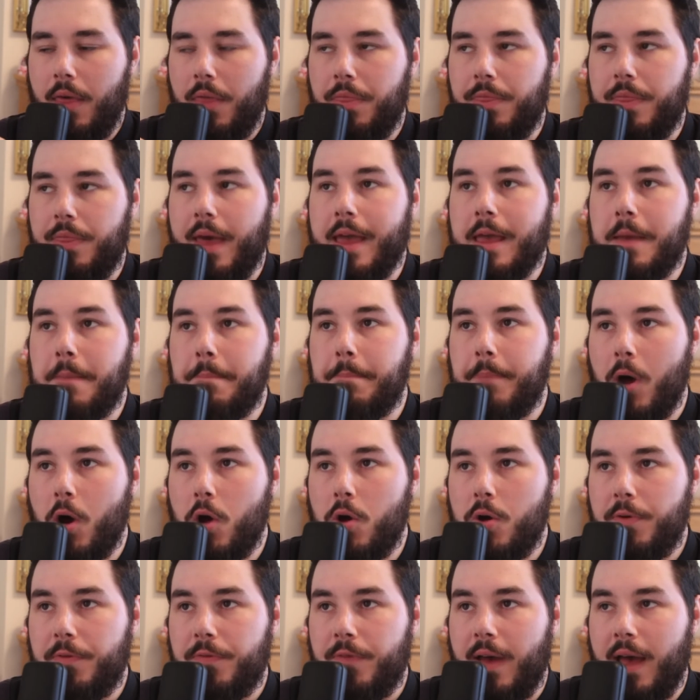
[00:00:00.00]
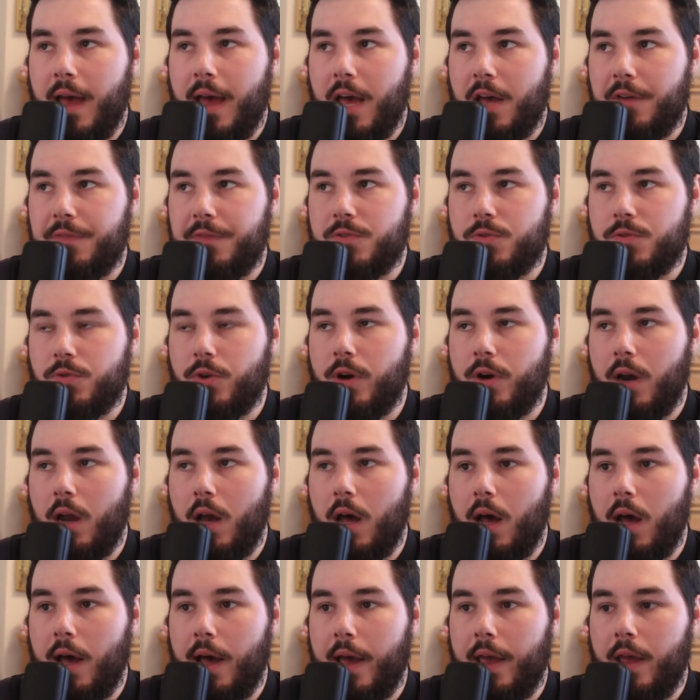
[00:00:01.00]
they both have to
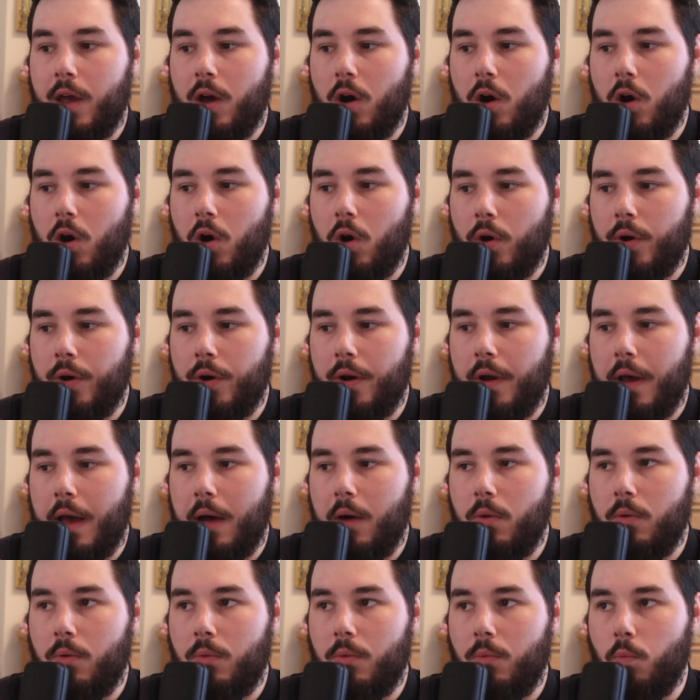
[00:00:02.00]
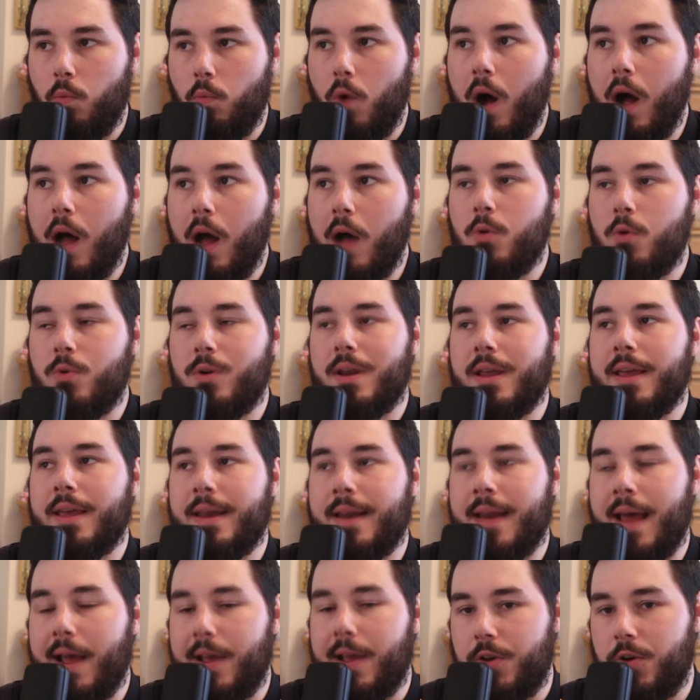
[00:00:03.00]
rely on wildly
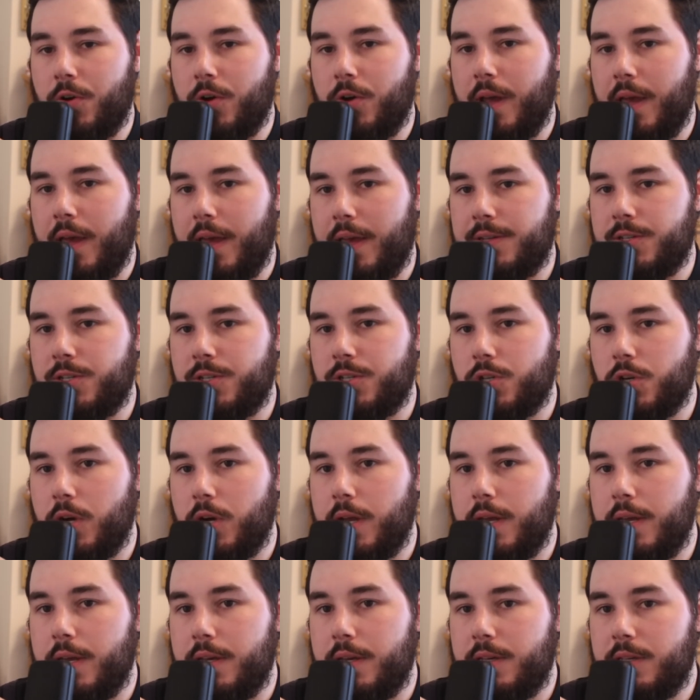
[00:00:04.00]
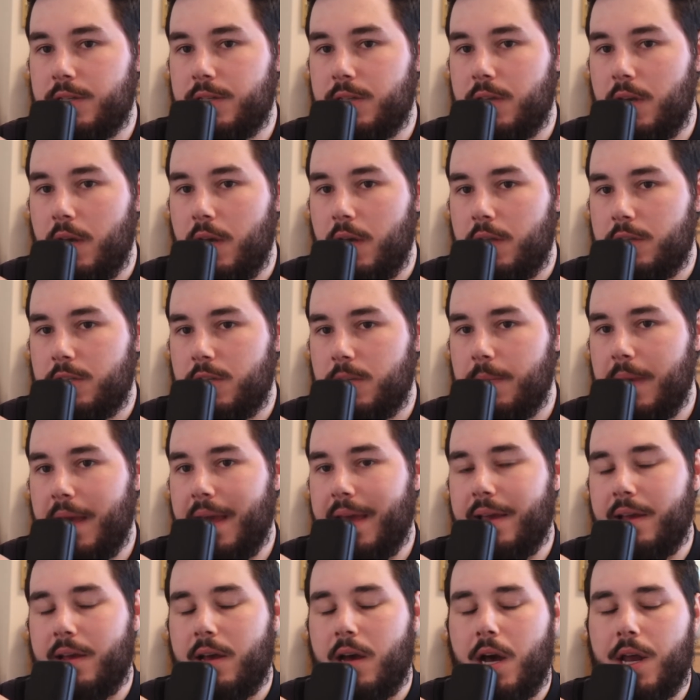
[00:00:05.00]
inaccurate histories to
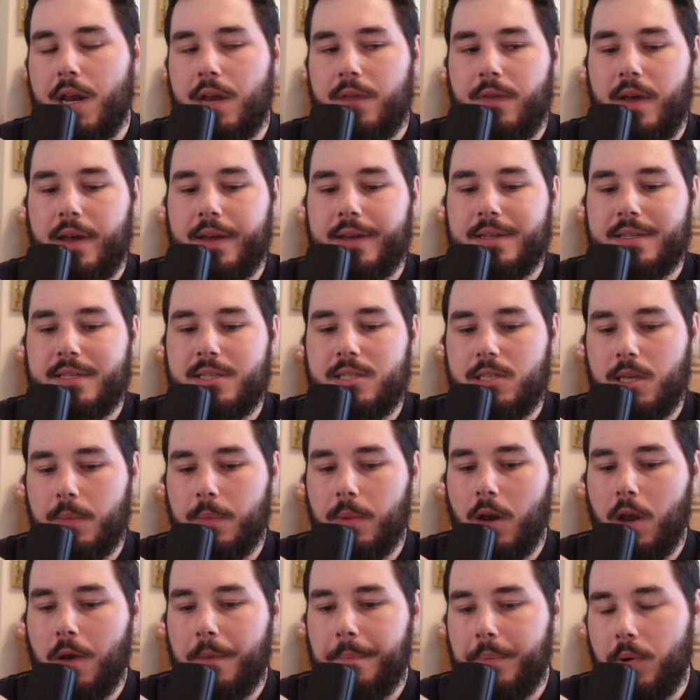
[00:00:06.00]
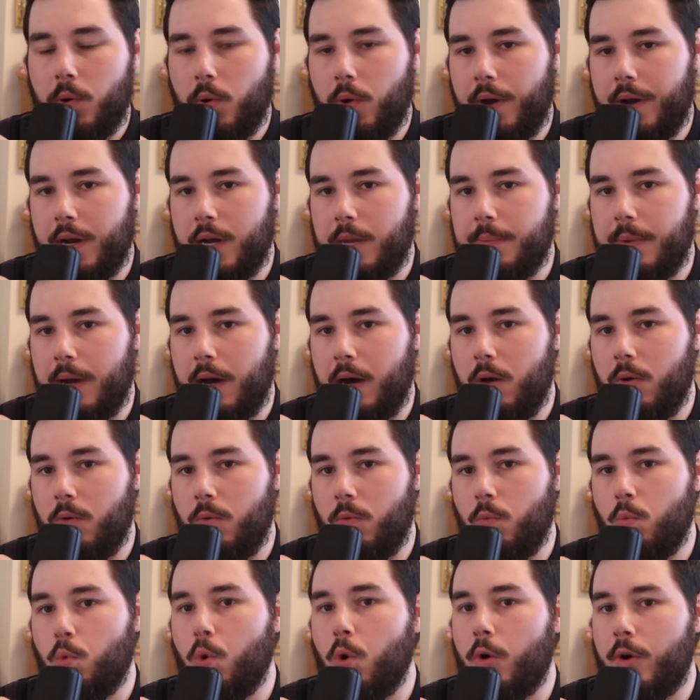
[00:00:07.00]
make kind of like a similar point
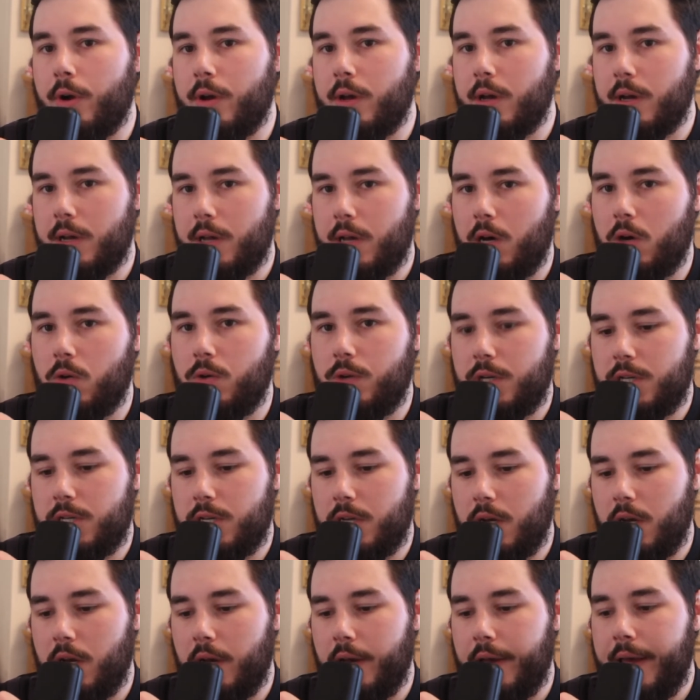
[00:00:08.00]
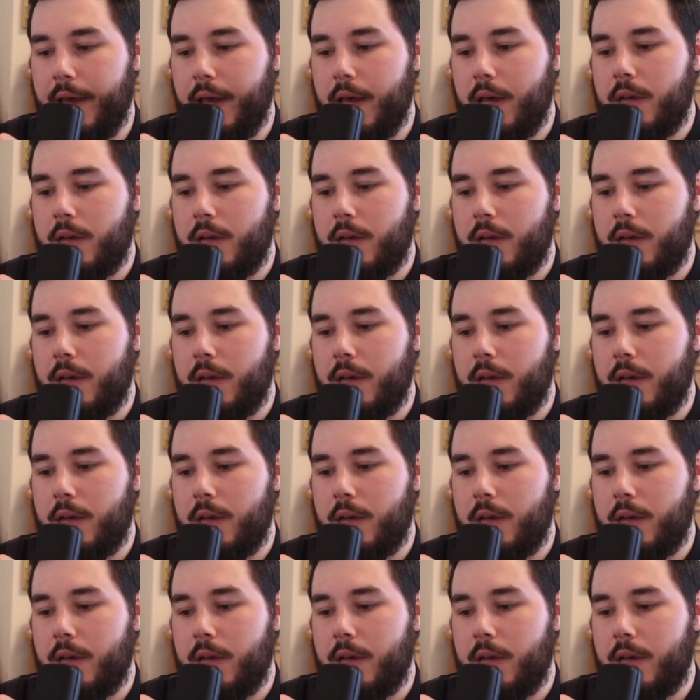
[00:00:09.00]
about warrior culture.